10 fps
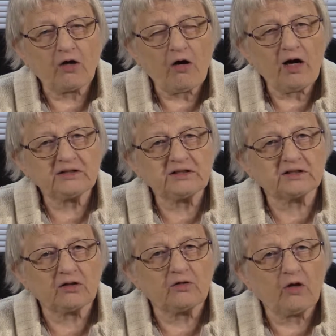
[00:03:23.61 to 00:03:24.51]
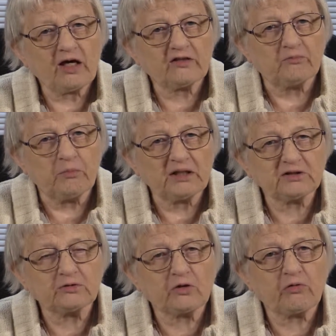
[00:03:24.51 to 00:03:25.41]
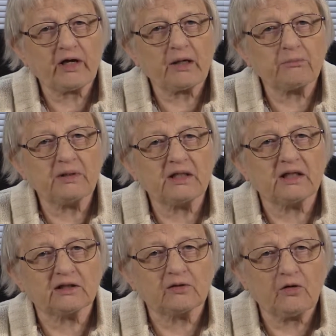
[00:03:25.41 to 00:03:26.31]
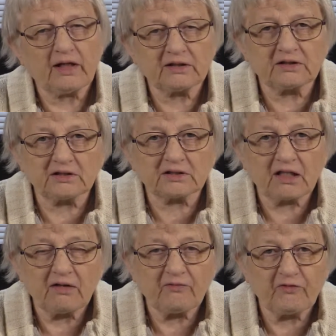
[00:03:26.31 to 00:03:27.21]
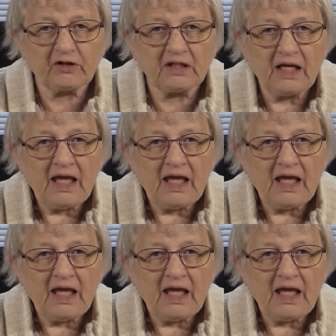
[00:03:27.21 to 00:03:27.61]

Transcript: causes a lot of muscle cramping and a lot of discomfort,